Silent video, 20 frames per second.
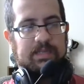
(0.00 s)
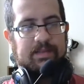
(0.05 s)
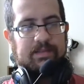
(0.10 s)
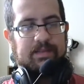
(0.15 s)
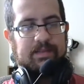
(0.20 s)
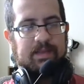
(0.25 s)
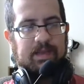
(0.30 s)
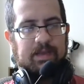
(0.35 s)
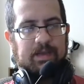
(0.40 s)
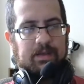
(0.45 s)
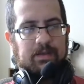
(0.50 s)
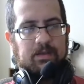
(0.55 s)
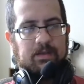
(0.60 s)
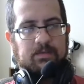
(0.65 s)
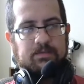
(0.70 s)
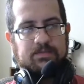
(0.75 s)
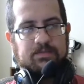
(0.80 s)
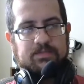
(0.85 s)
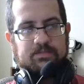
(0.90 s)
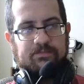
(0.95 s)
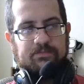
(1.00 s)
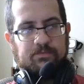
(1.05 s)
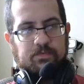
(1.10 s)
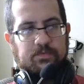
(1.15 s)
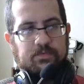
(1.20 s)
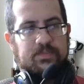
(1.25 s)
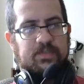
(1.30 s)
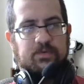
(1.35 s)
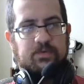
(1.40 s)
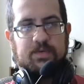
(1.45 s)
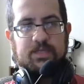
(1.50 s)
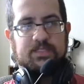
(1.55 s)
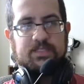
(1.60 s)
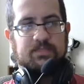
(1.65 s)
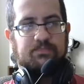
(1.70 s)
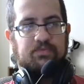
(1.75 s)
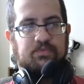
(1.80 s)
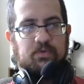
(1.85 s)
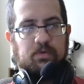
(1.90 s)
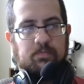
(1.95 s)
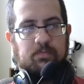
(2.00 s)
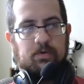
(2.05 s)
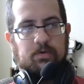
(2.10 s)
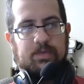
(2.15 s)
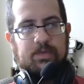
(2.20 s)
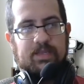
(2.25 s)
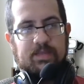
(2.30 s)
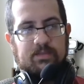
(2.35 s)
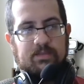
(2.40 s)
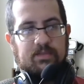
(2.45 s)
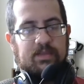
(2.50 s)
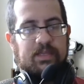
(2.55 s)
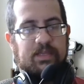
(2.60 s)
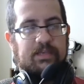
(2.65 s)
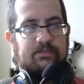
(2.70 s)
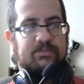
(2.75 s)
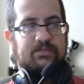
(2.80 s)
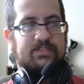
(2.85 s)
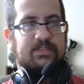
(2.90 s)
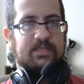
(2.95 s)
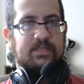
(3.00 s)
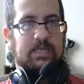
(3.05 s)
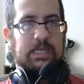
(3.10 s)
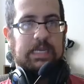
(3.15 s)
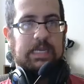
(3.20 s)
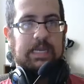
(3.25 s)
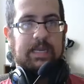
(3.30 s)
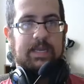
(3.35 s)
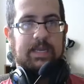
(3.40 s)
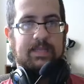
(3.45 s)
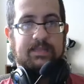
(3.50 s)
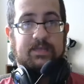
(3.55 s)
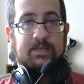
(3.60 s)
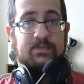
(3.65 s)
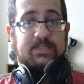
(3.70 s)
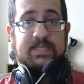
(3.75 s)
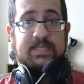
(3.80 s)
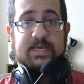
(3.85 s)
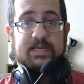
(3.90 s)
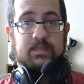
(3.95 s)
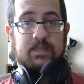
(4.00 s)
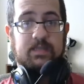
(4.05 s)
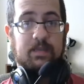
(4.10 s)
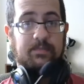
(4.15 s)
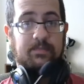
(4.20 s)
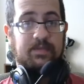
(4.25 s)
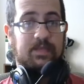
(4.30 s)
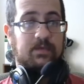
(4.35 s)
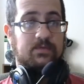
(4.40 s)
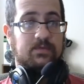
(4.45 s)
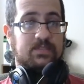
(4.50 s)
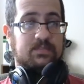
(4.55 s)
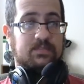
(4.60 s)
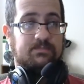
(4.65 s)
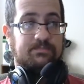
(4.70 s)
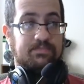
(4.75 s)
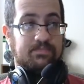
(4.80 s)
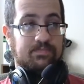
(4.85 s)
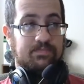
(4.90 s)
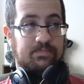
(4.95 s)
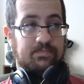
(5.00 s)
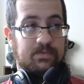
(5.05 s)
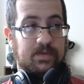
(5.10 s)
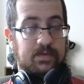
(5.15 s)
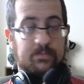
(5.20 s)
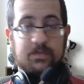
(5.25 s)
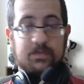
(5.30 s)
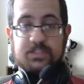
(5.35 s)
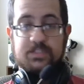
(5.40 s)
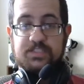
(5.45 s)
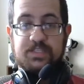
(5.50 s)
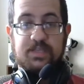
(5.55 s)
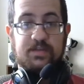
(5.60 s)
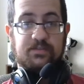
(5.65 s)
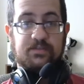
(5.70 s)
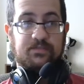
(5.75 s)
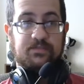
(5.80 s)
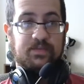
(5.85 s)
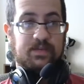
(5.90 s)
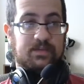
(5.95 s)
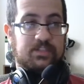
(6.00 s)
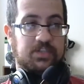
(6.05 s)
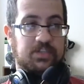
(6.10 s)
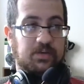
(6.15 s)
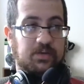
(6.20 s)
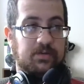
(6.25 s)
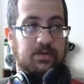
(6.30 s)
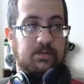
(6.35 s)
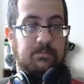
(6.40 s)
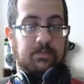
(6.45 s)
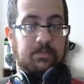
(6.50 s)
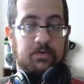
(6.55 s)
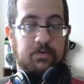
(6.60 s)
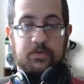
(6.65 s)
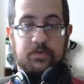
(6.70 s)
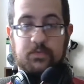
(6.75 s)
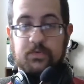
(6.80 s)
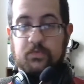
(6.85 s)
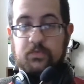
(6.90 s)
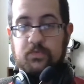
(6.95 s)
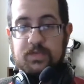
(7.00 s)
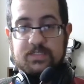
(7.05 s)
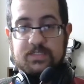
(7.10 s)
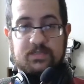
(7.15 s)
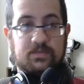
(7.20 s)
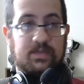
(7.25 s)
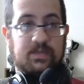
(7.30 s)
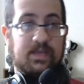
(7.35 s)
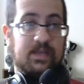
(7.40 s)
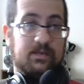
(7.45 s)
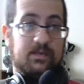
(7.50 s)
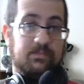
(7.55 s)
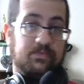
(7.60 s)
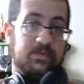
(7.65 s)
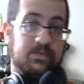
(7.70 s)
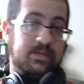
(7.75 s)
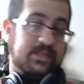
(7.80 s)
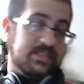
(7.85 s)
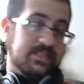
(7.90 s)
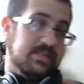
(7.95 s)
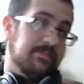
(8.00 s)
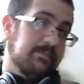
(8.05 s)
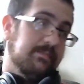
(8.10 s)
yeah, Russo cuts a promo, he leaves. And that was that. I mean, that was pretty much the end of it. Jarrett and Booker would wrestle. They had a pretty decent